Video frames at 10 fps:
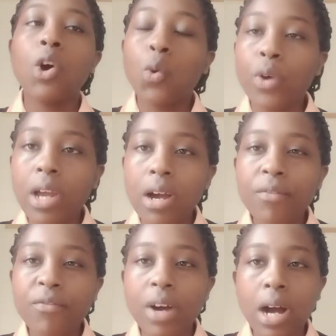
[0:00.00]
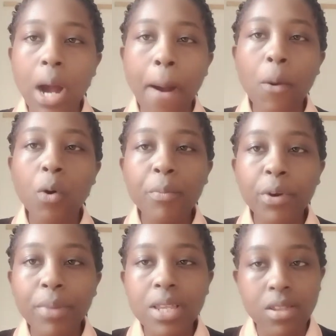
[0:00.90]
We have a
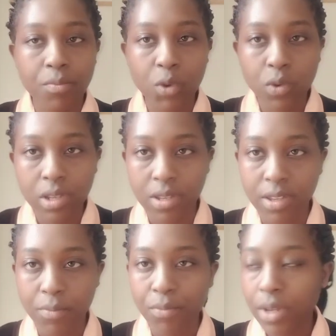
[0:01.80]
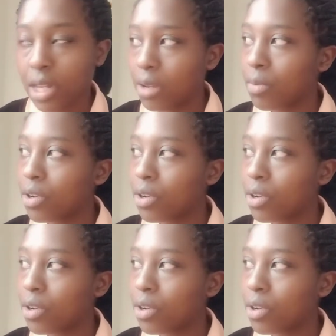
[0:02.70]
compromised immune system. Anybody